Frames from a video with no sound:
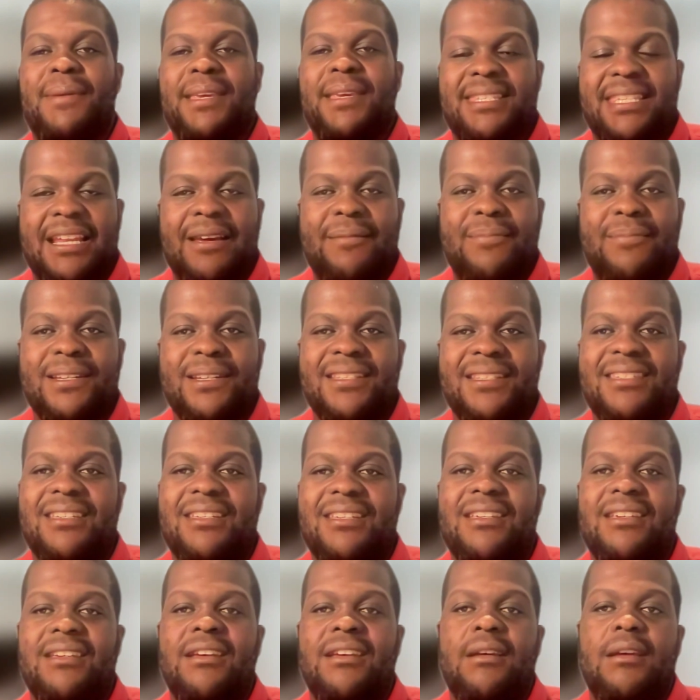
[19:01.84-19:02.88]
be a
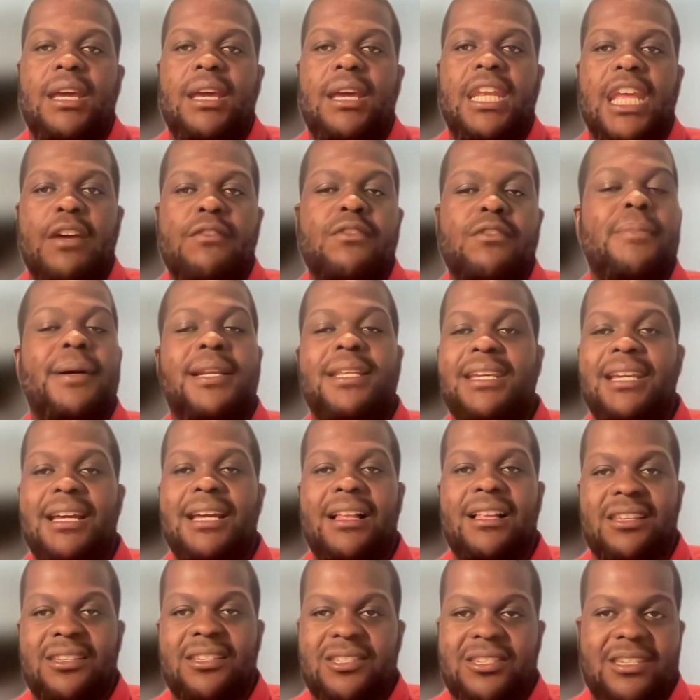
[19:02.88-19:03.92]
celebrity, and everybody
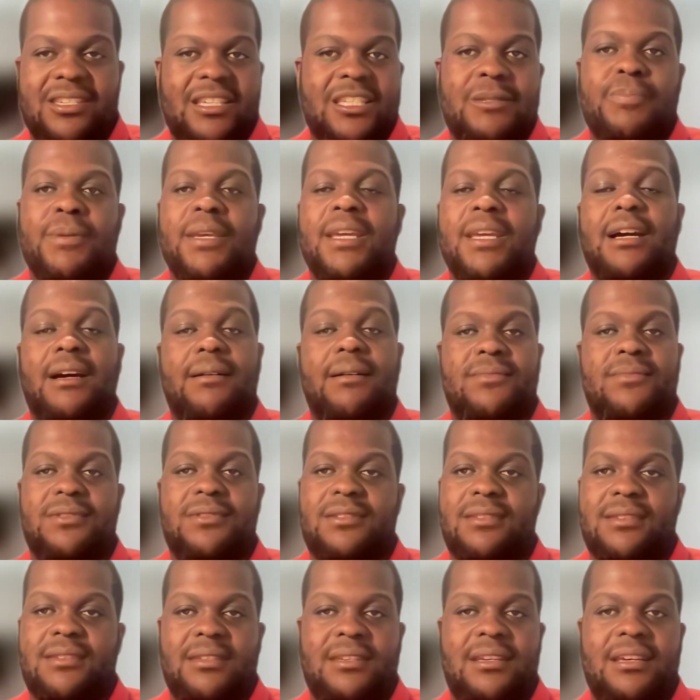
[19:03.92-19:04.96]
else just
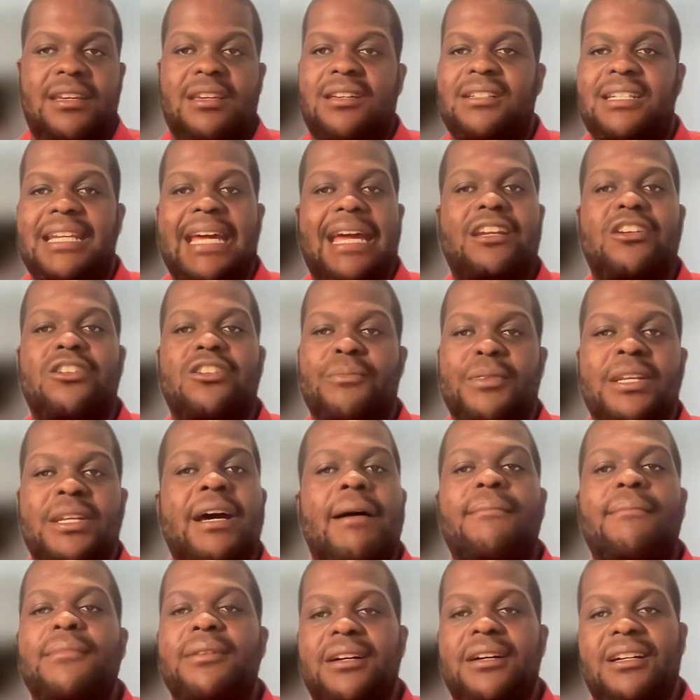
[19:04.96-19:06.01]
becomes a random
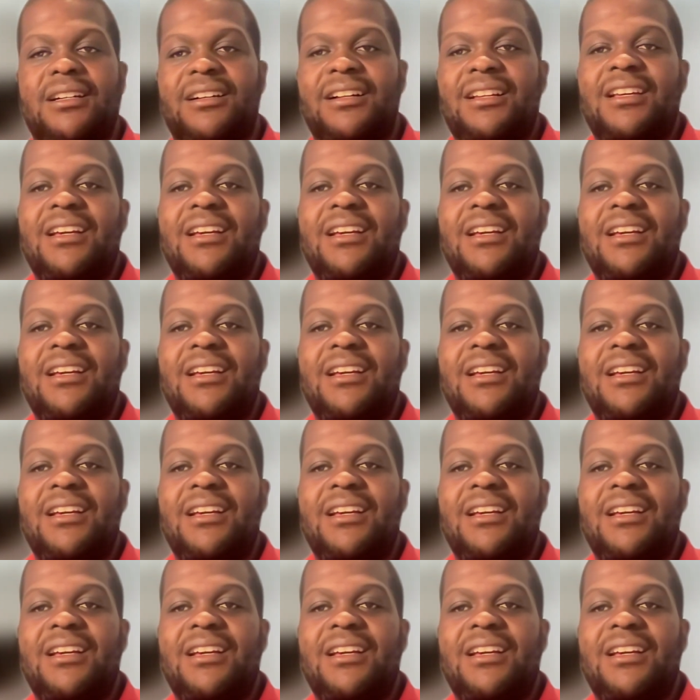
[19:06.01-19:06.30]
number